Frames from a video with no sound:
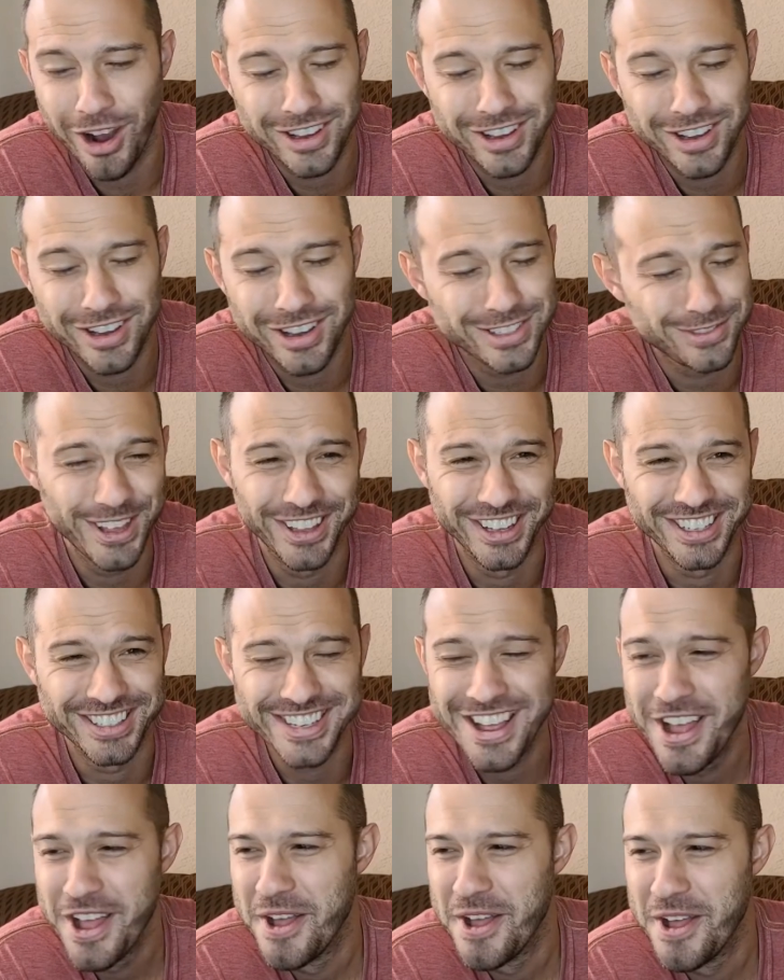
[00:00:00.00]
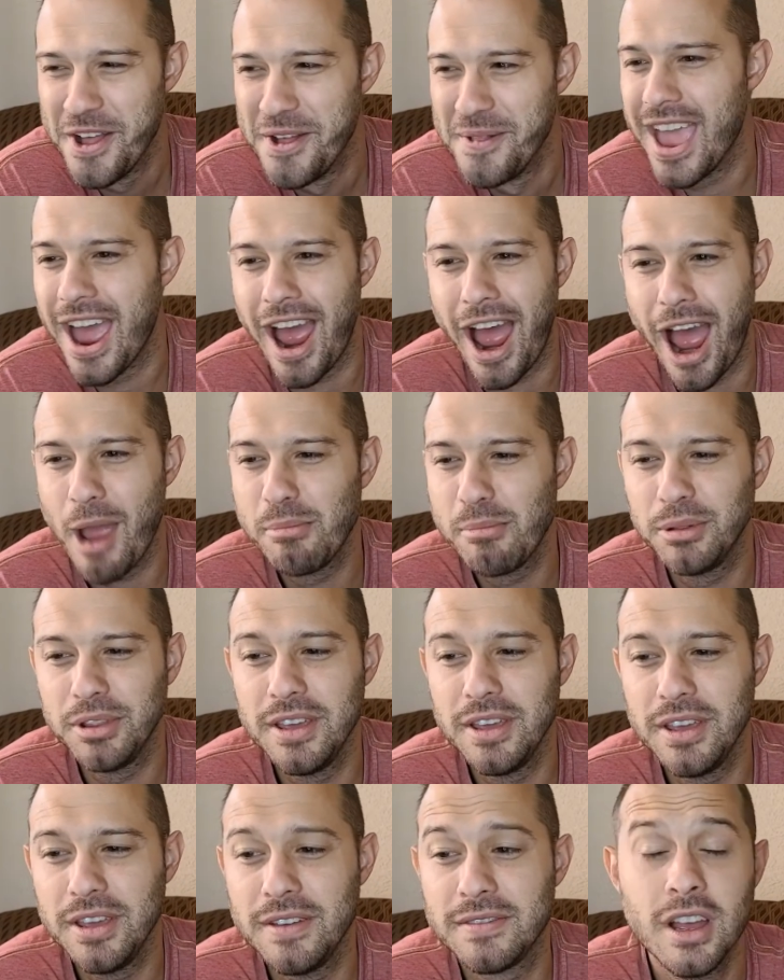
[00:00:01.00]
Chuck's feelings. Yeah, I
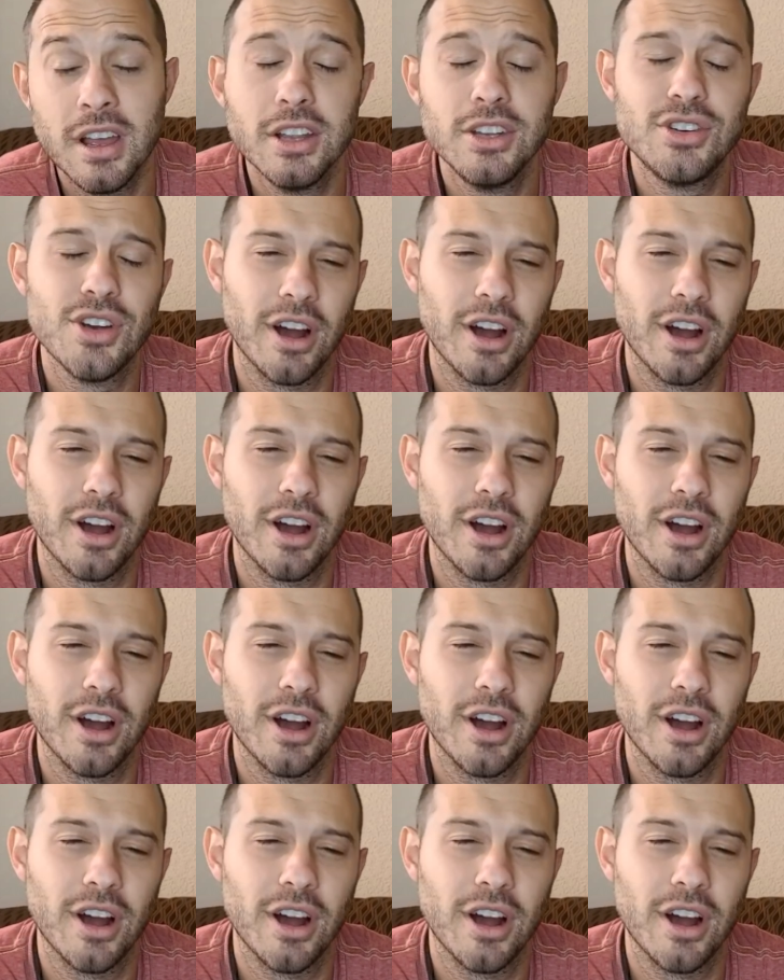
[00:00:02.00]
believe so.